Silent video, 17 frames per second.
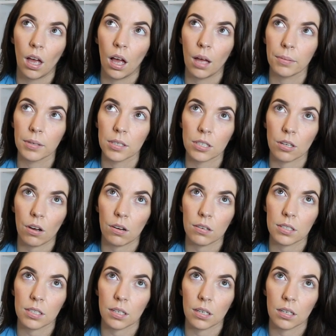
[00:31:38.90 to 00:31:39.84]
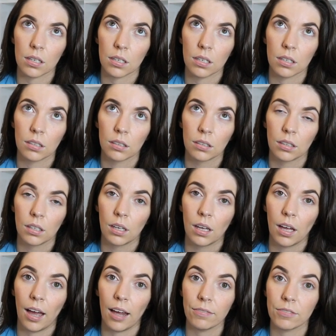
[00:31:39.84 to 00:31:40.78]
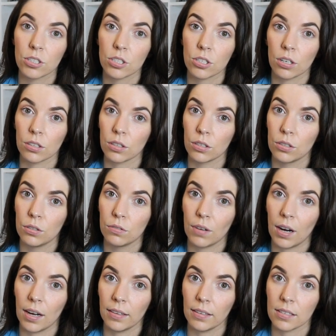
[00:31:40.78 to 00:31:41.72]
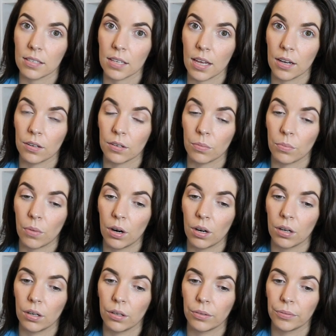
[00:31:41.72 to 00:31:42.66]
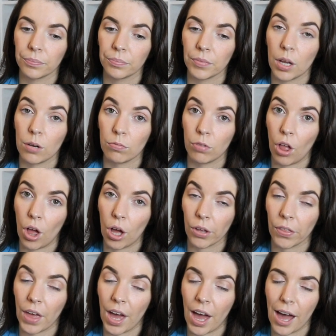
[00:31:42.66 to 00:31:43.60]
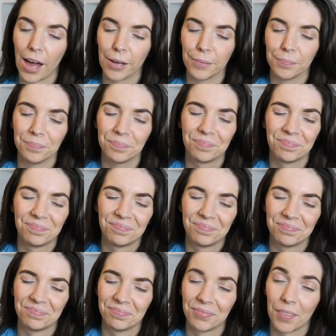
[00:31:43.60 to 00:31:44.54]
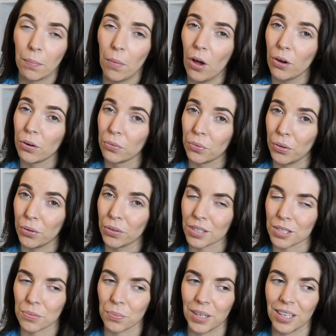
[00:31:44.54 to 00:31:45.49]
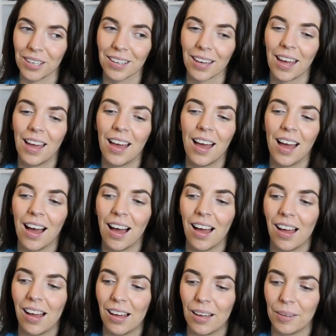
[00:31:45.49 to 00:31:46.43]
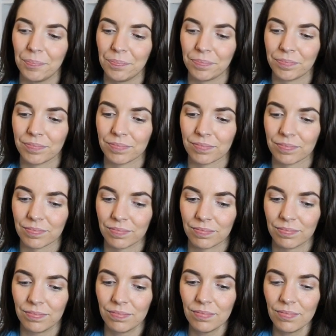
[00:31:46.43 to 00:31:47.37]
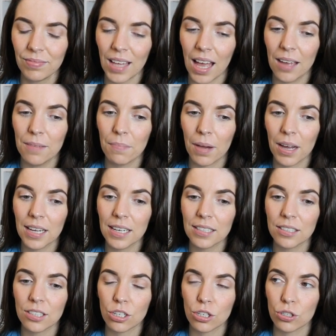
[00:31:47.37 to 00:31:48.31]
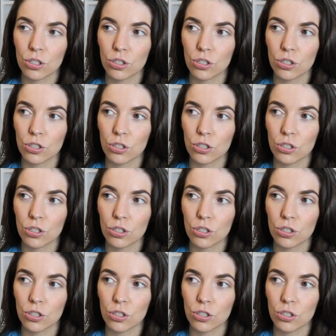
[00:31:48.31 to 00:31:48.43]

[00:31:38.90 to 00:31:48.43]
I'm exhausted. I have to start the new Riley Sager tomorrow and vlog that. I'm on a roll this week. I might